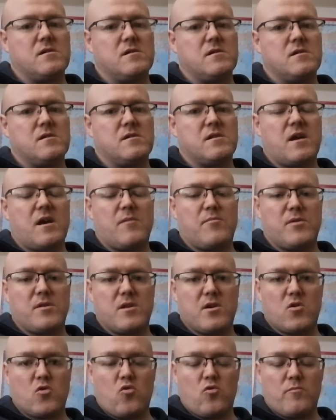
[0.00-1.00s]
stabbing
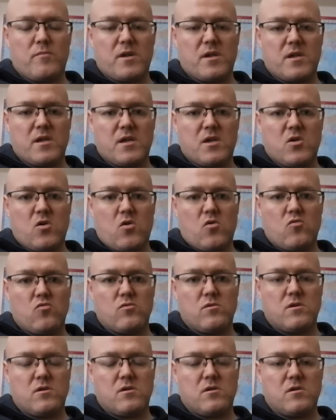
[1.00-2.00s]
that got me
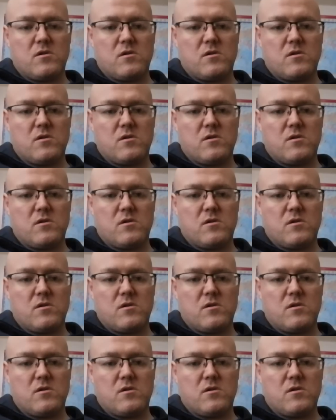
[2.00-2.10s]
recalled,